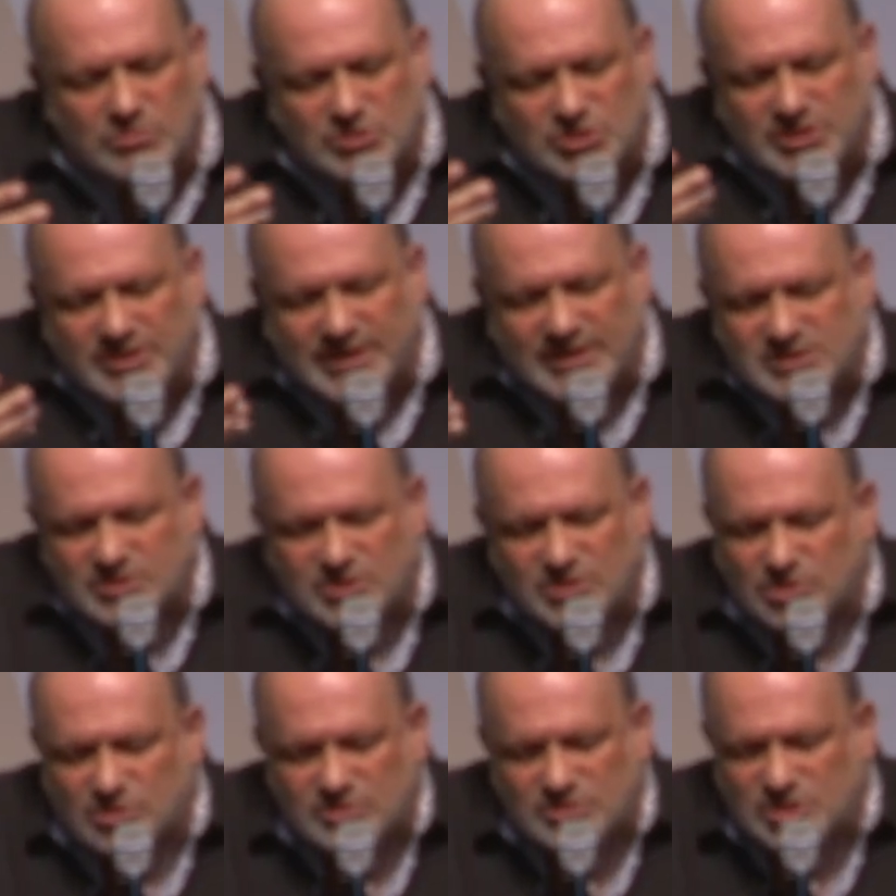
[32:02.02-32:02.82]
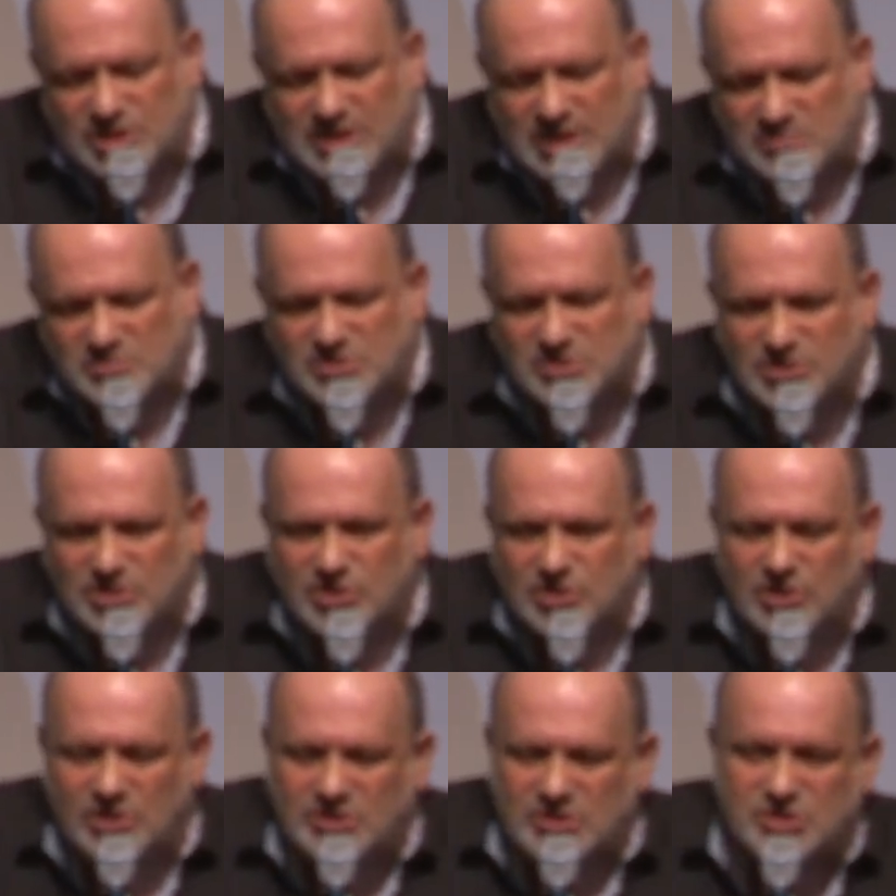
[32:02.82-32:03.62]
she comes to the
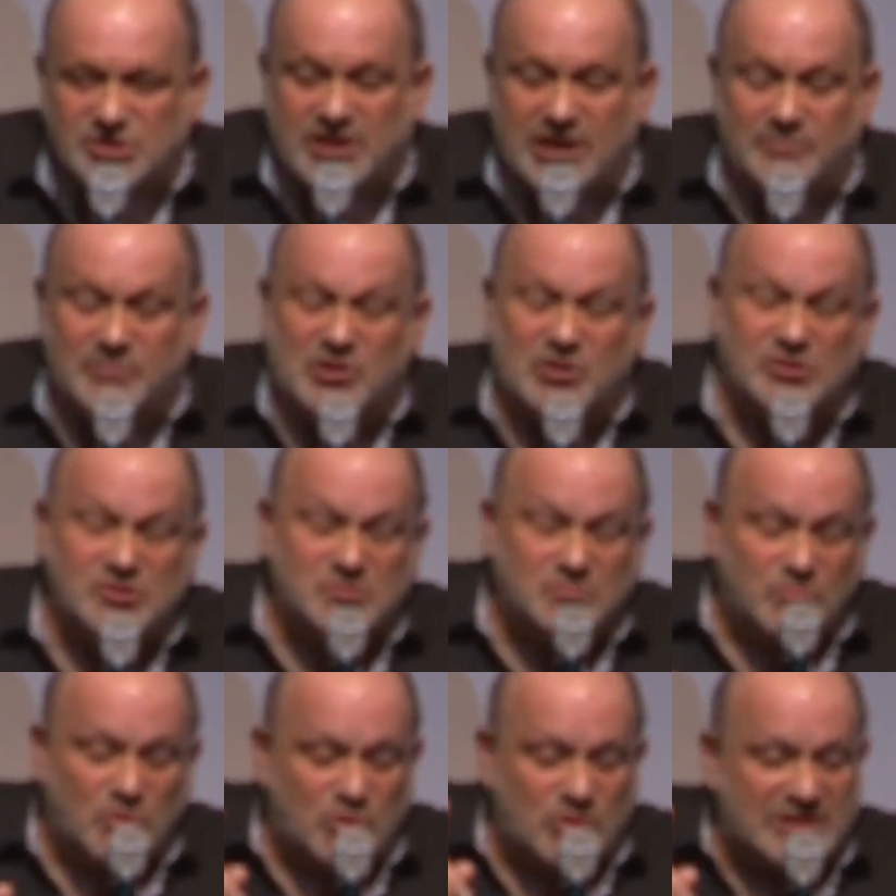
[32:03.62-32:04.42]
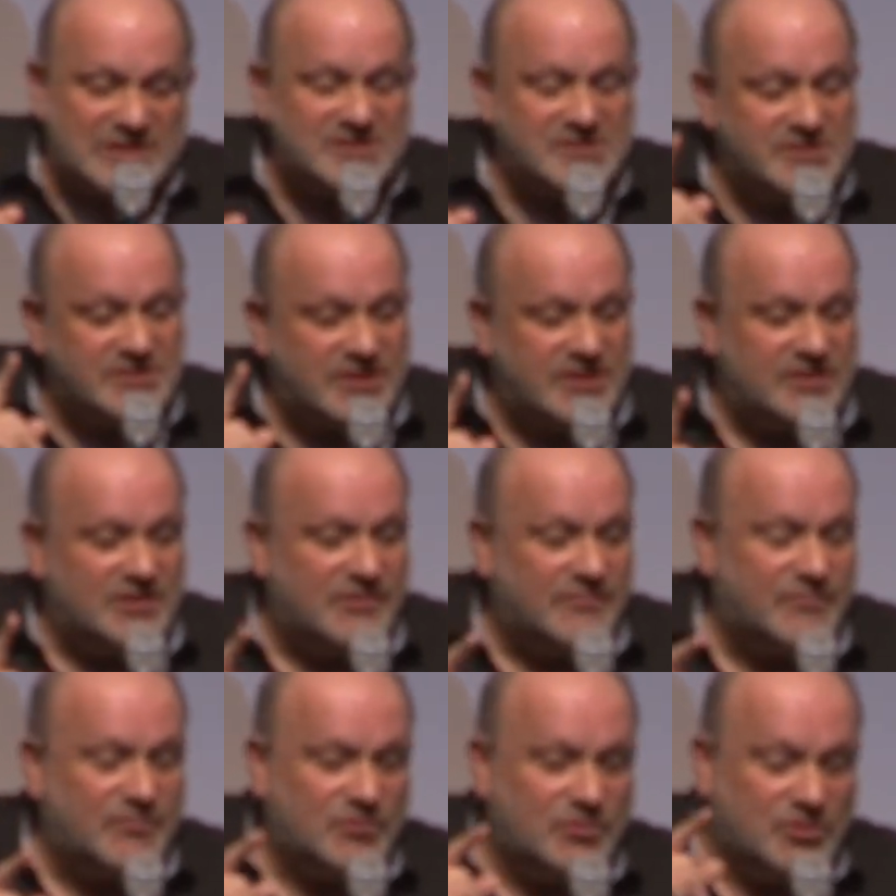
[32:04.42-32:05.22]
Kurdish guy because Mona said,
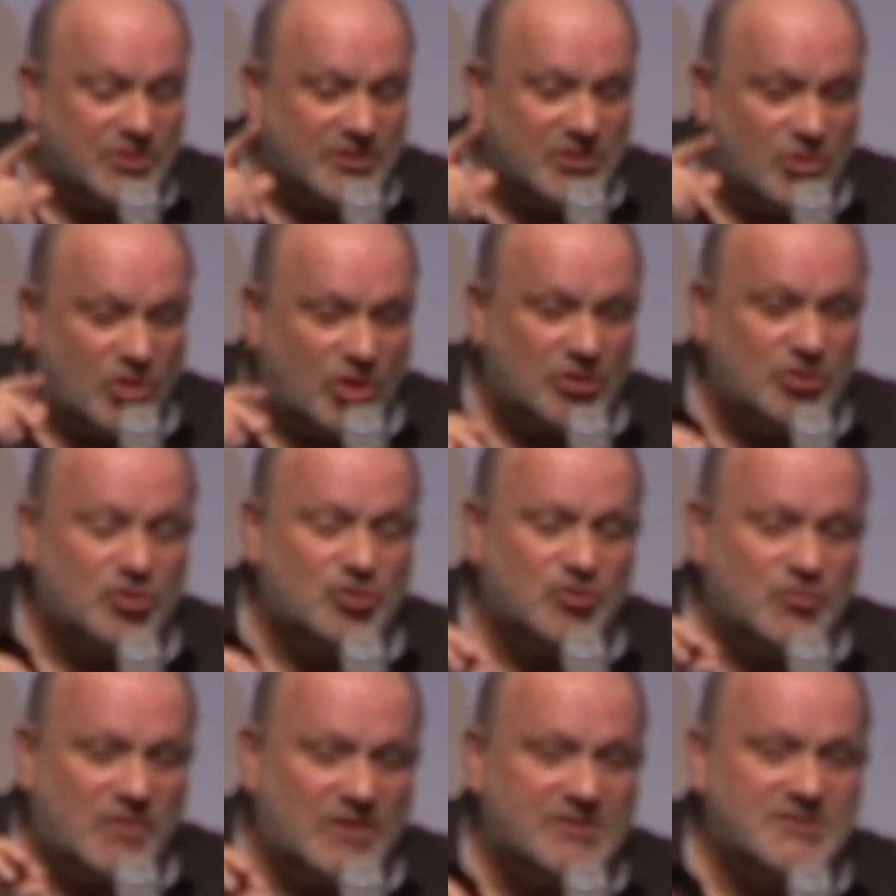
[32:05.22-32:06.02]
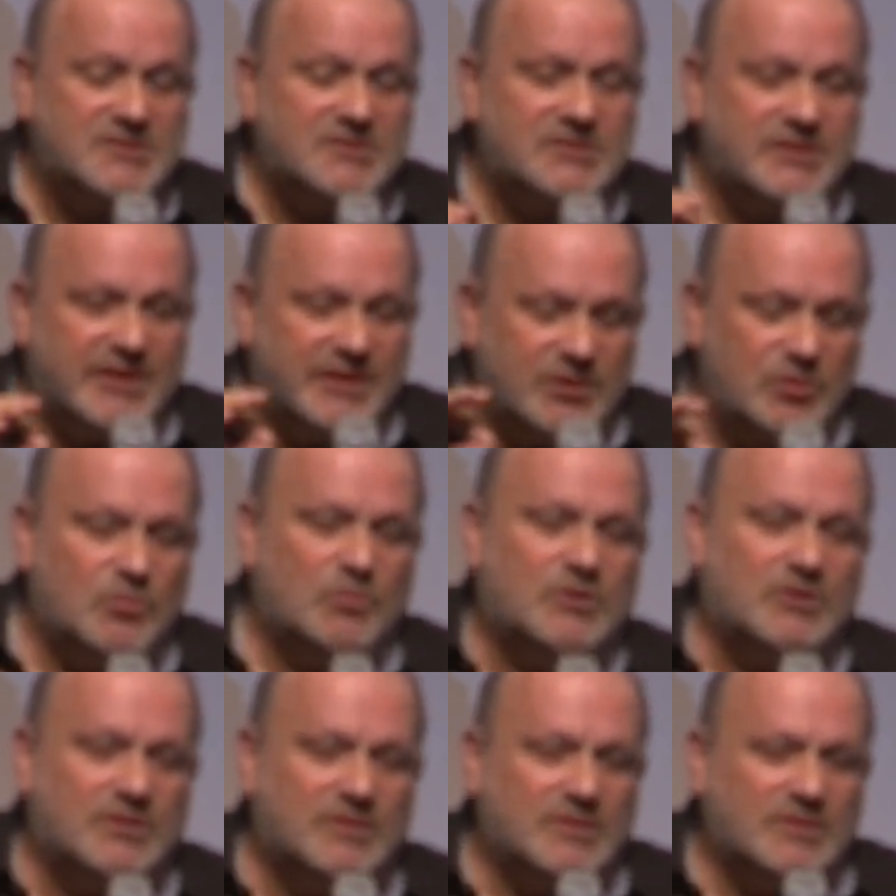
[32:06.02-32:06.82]
if you cannot trust
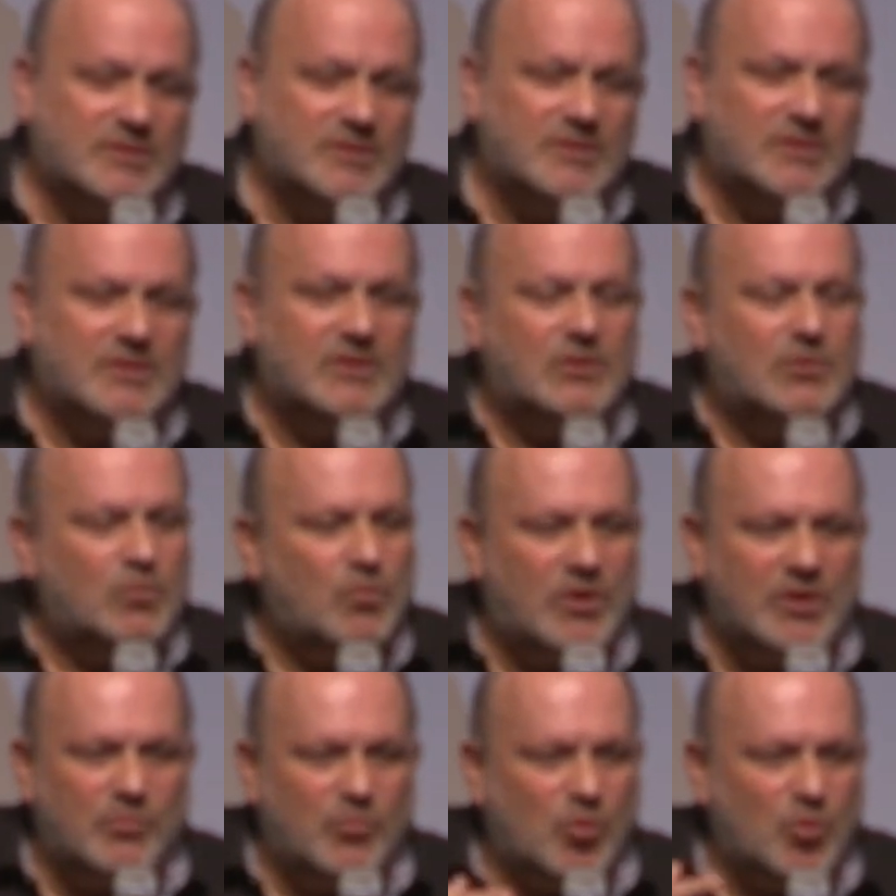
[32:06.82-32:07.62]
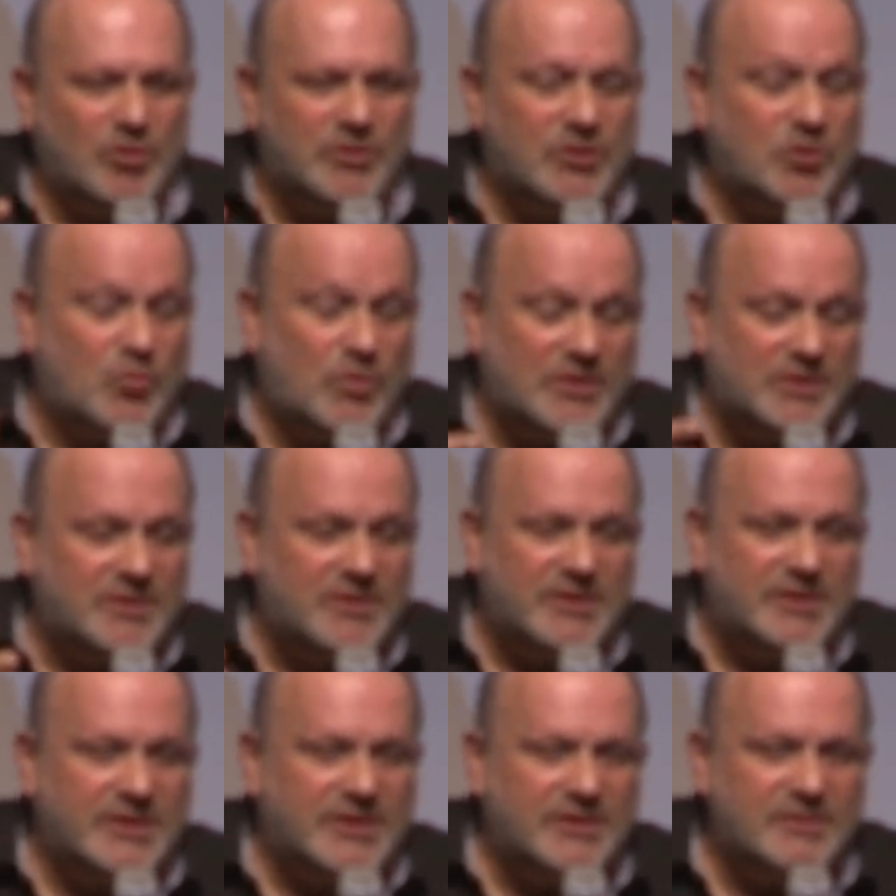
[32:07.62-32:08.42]
anyone, one morning, one
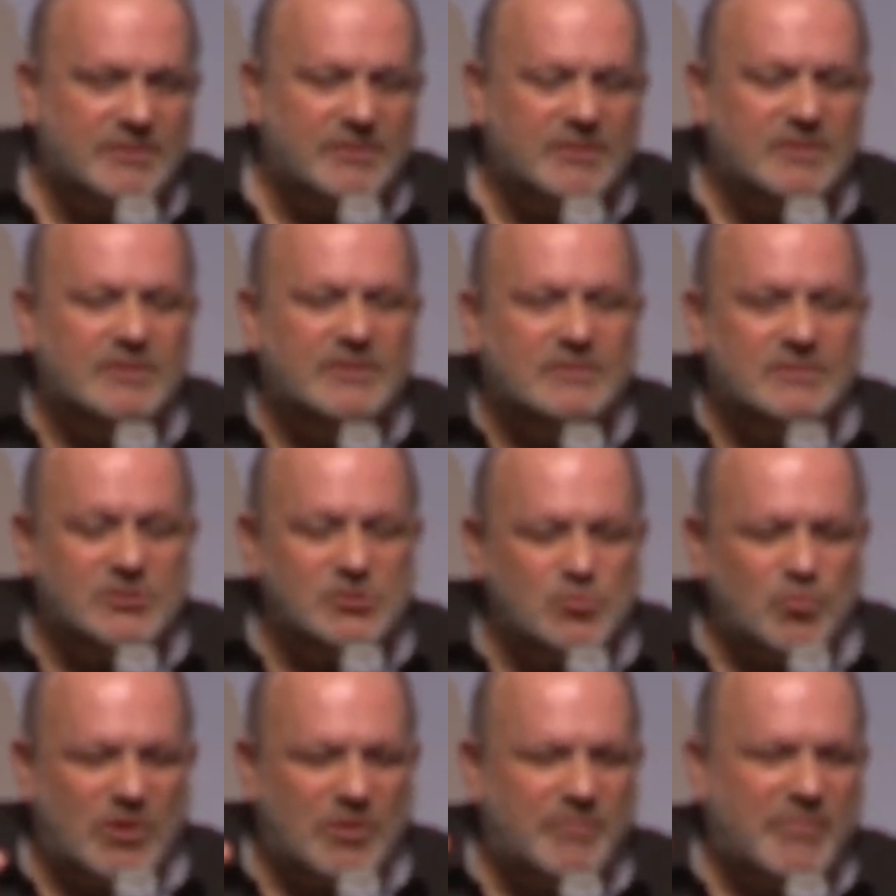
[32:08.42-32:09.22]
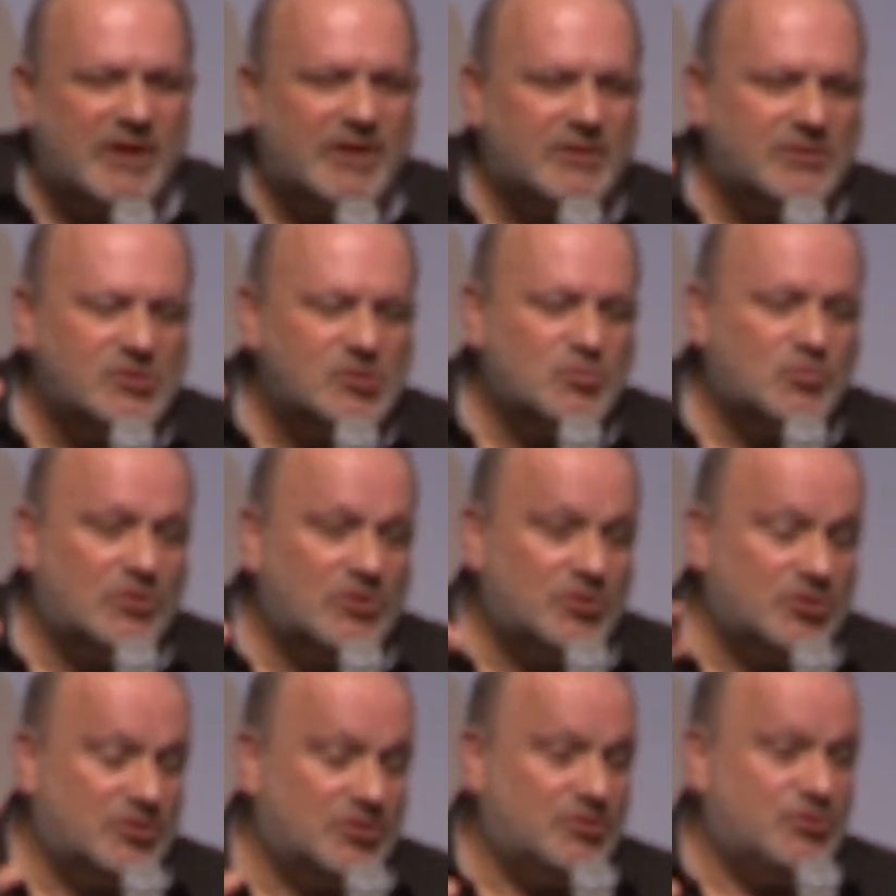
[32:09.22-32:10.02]
day, there's one man in this
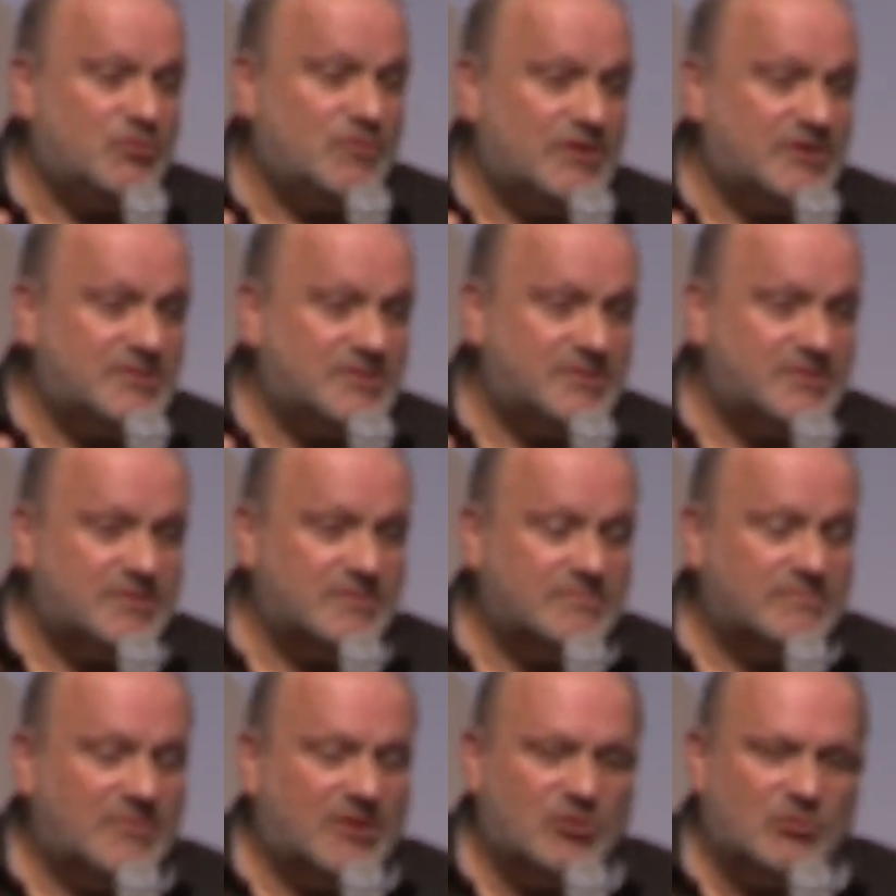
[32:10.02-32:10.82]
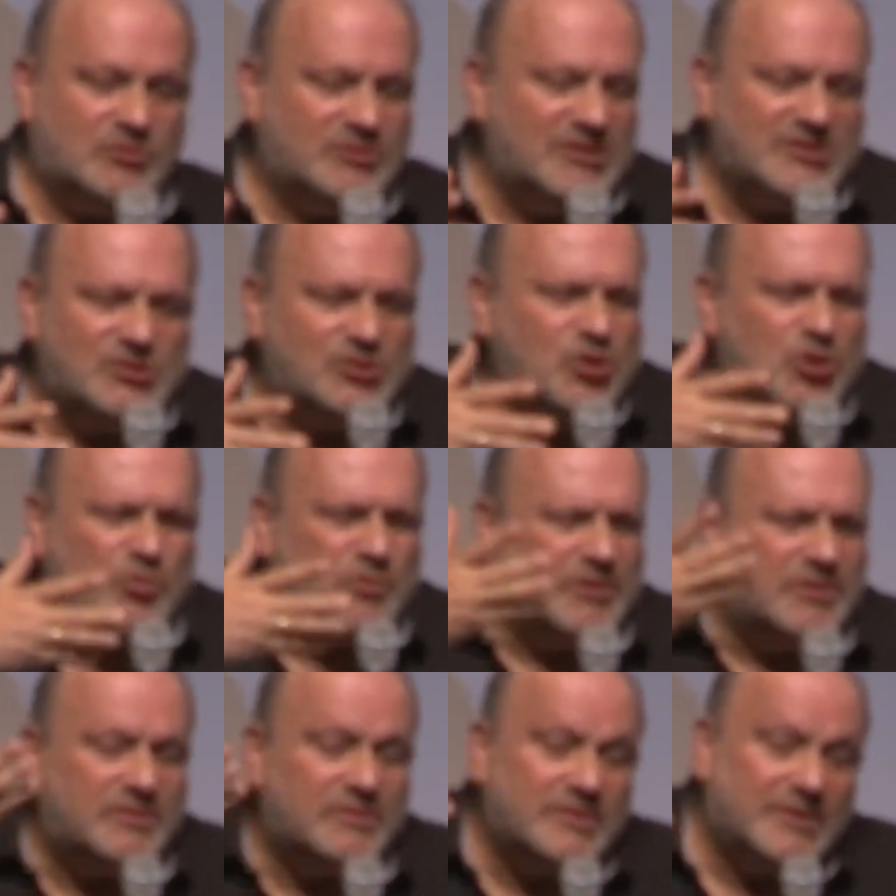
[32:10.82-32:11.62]
world you can trust, and you'll just know it.